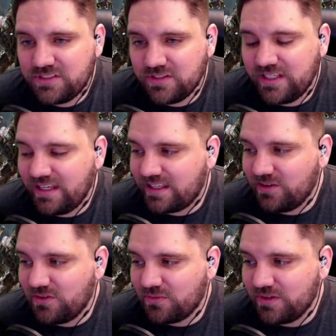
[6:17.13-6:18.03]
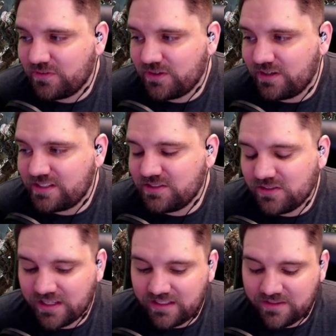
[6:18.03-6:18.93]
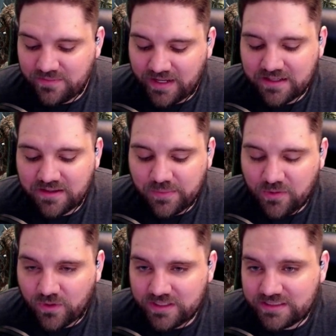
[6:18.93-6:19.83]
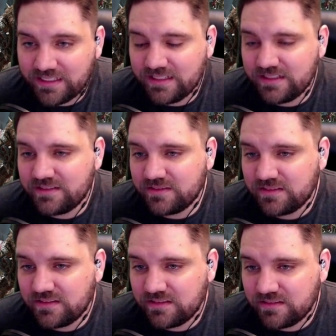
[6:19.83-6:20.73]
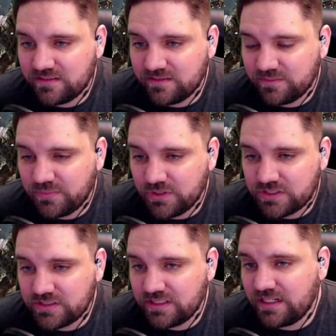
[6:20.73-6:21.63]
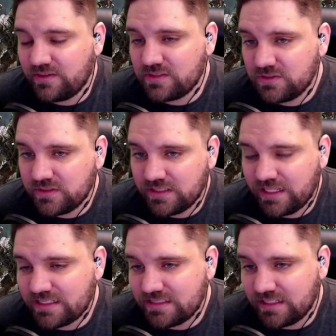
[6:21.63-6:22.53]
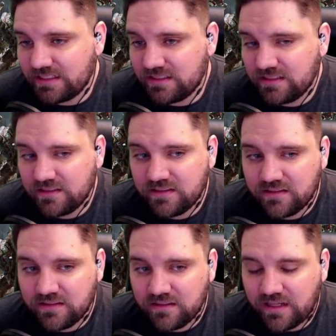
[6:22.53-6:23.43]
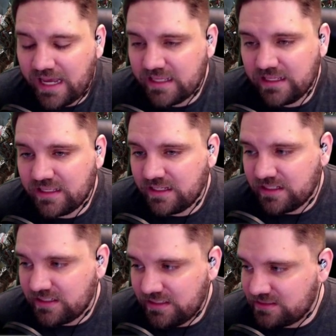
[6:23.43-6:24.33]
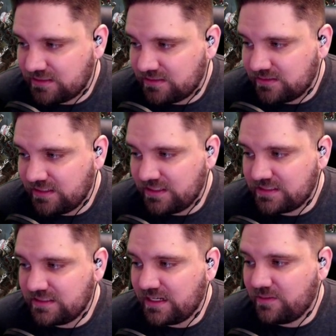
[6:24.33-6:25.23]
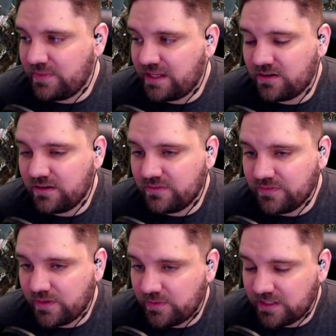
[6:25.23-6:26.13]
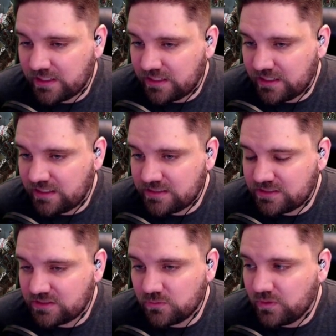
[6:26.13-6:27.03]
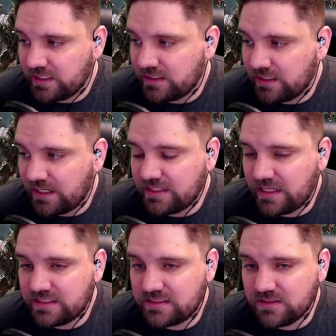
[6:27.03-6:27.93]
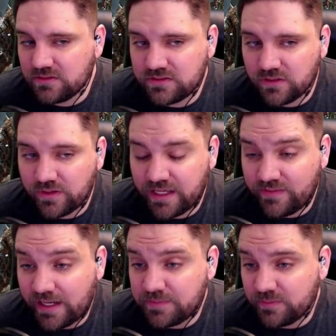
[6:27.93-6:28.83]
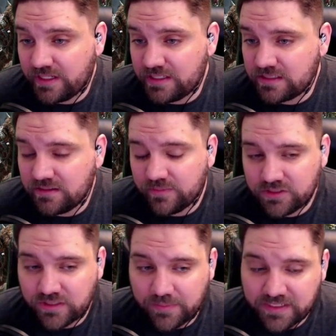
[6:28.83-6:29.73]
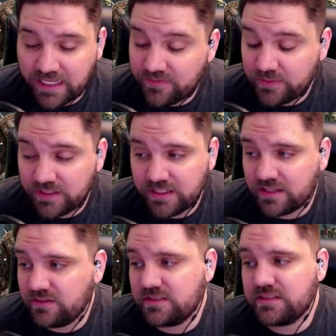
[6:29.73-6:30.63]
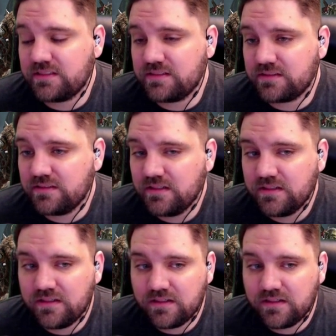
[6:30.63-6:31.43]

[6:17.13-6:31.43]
Yeah, but you can't kill the Rift Guardian. So like my 110 pushes that I was doing last night, I can get it easy. It's not a matter of if I'm going to get it, it's just when. And I still don't have optimized gear. My drops haven't been that good this season.